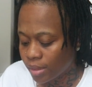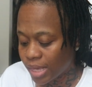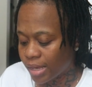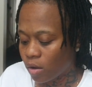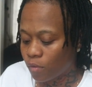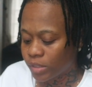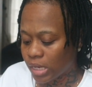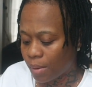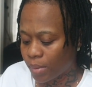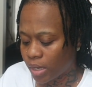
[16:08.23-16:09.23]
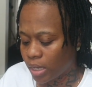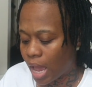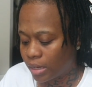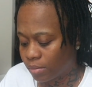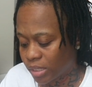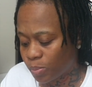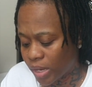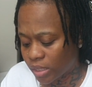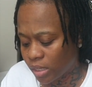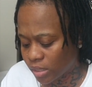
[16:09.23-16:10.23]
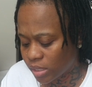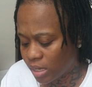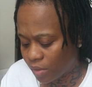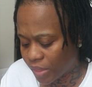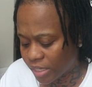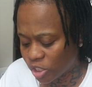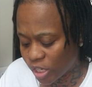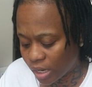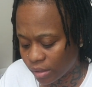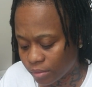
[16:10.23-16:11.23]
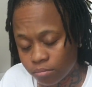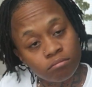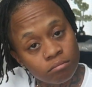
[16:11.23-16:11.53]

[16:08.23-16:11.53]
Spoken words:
That overtime money I am expecting to see on that check.